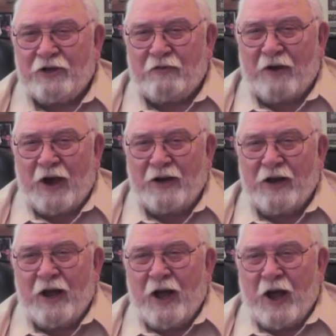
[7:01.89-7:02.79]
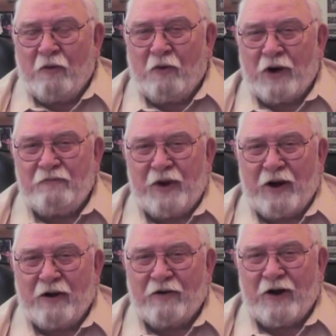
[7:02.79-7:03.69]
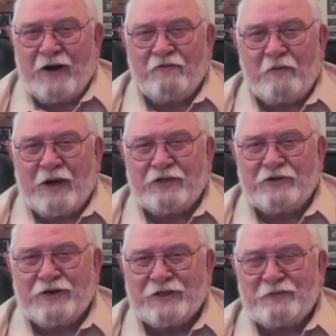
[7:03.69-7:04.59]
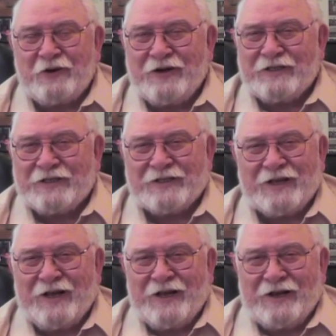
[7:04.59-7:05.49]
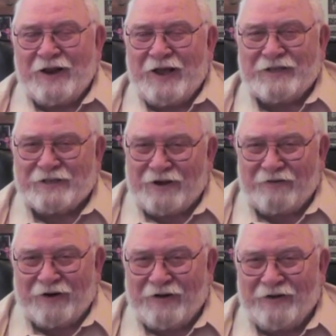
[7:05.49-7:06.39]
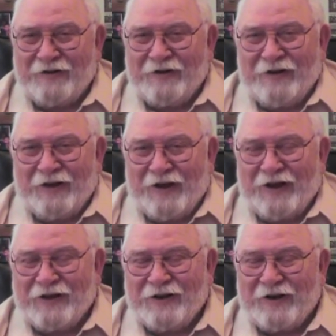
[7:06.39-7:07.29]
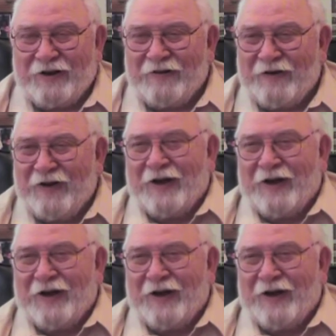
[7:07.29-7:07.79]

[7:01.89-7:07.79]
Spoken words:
you to write a 1 paragraph about your experiences last summer." And, you know,